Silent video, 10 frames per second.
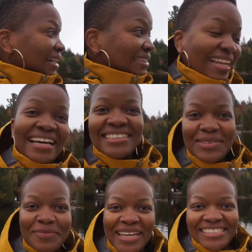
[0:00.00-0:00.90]
Not to
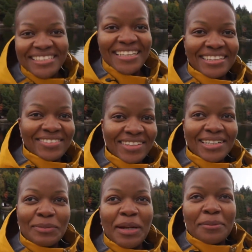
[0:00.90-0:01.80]
mention that the water
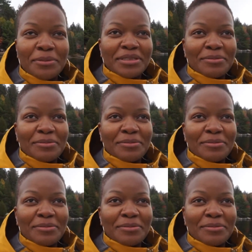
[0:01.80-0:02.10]
will probably